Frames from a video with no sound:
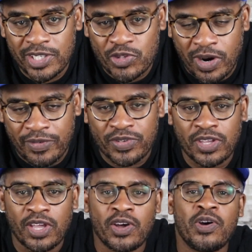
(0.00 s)
It is
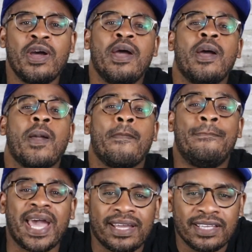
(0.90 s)
Raphael
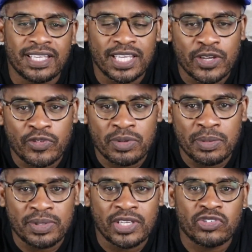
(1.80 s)
back again from
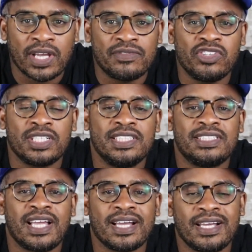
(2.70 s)

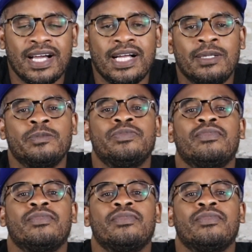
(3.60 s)
NBADraftJunkies.com.